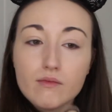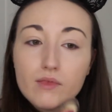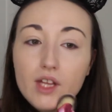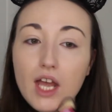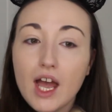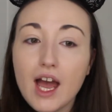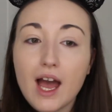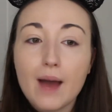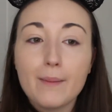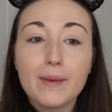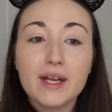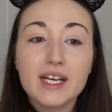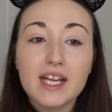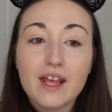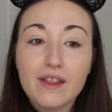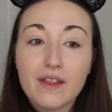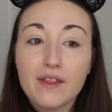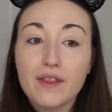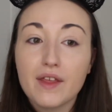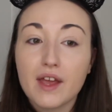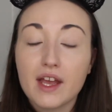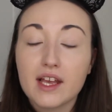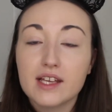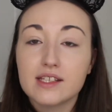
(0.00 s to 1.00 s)

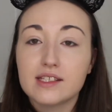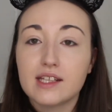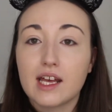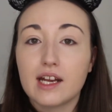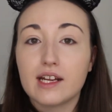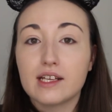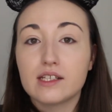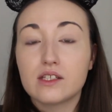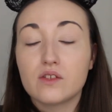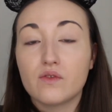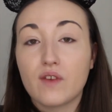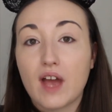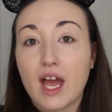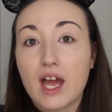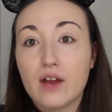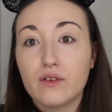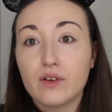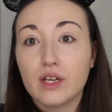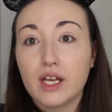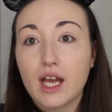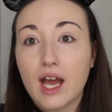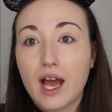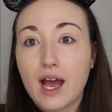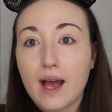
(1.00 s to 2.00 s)
Another thing is that it's
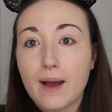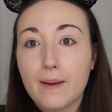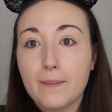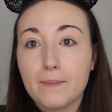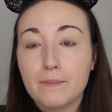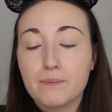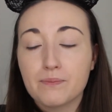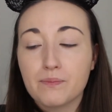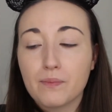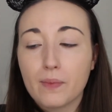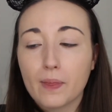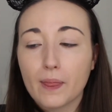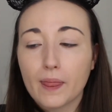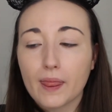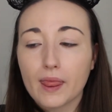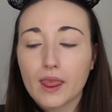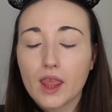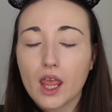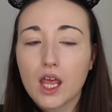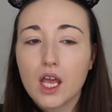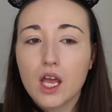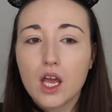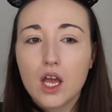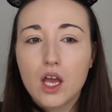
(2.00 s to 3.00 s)
very
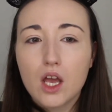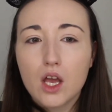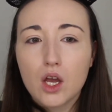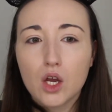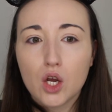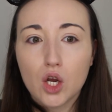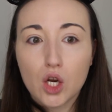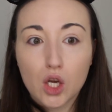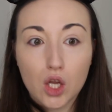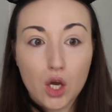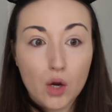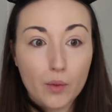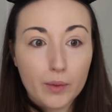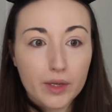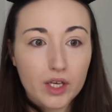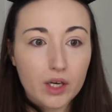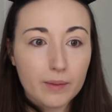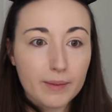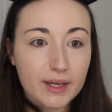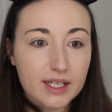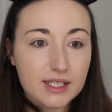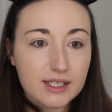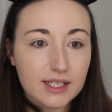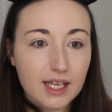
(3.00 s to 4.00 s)
glowy
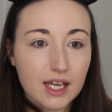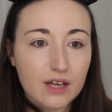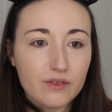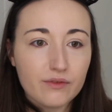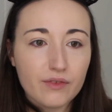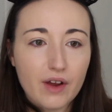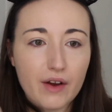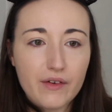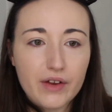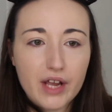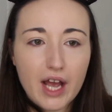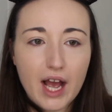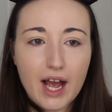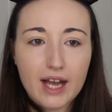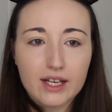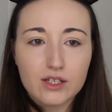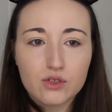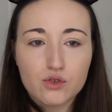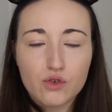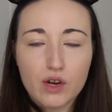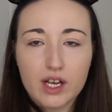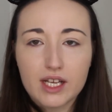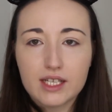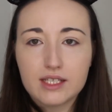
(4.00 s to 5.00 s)
on my skin, very
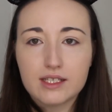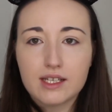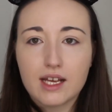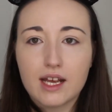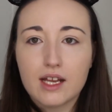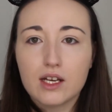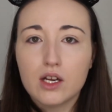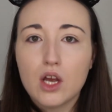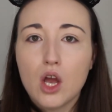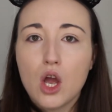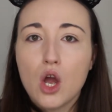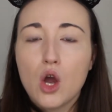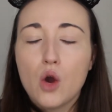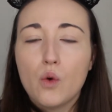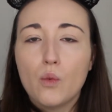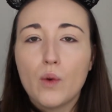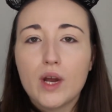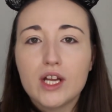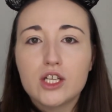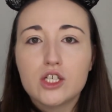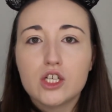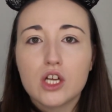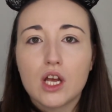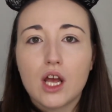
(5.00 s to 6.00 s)
hydrating,
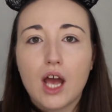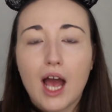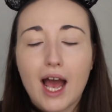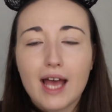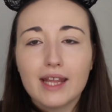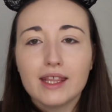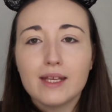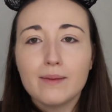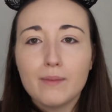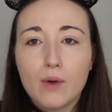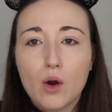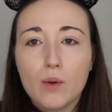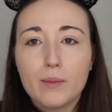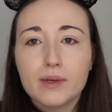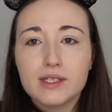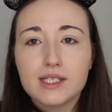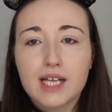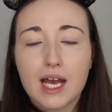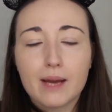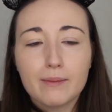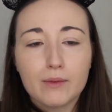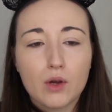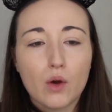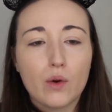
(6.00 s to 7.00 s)
which at the
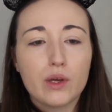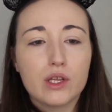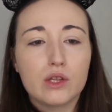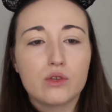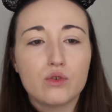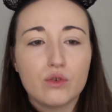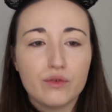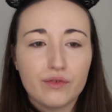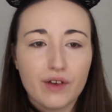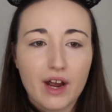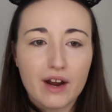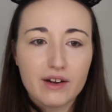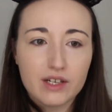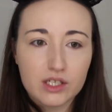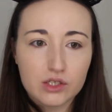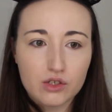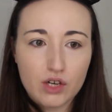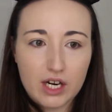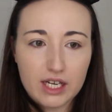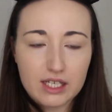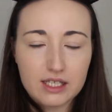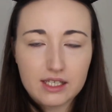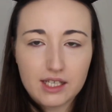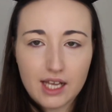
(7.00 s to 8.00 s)
moment I'm going through very
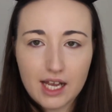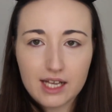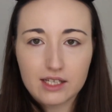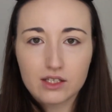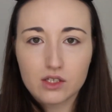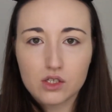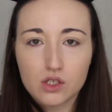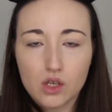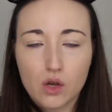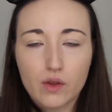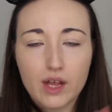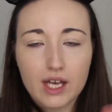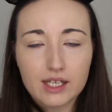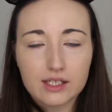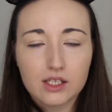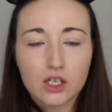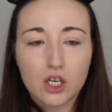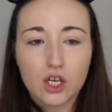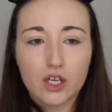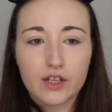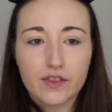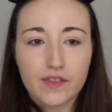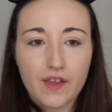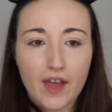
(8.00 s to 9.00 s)
dry skin, so that's a
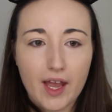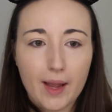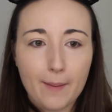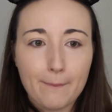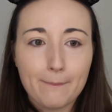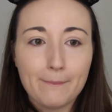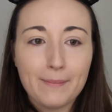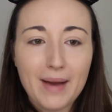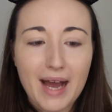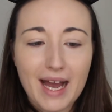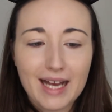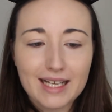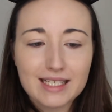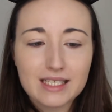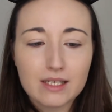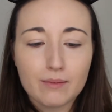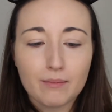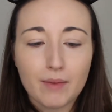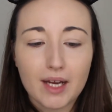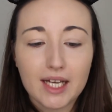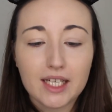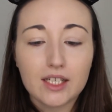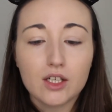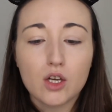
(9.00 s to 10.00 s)
good thing. But
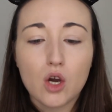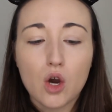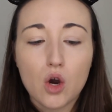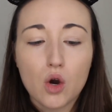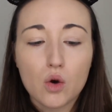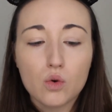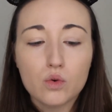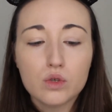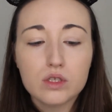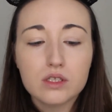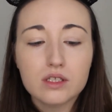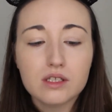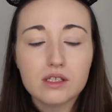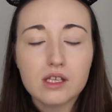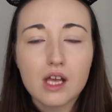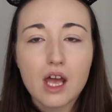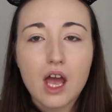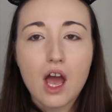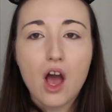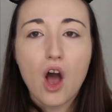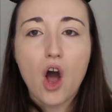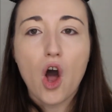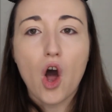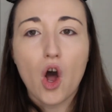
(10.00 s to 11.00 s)
my nose
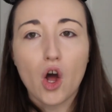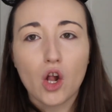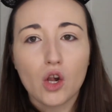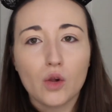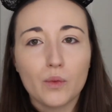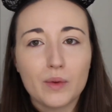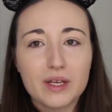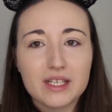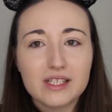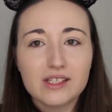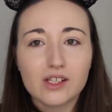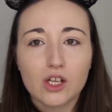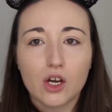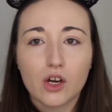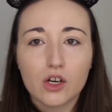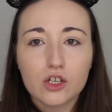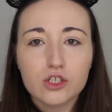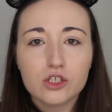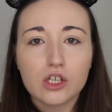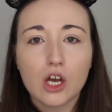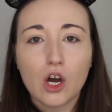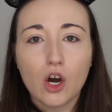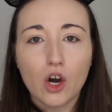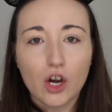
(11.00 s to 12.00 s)
always
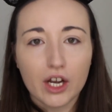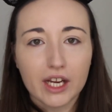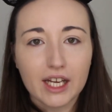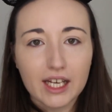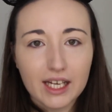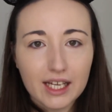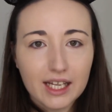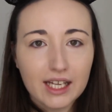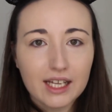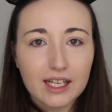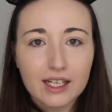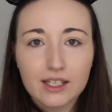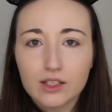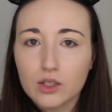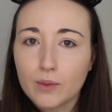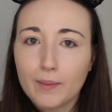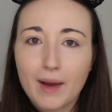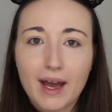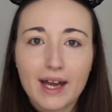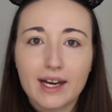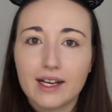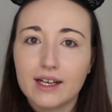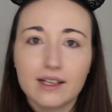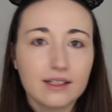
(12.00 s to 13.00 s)
looks oily no
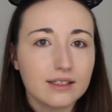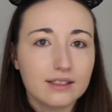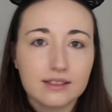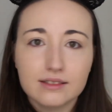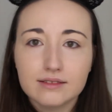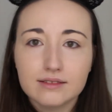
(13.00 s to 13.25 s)
matter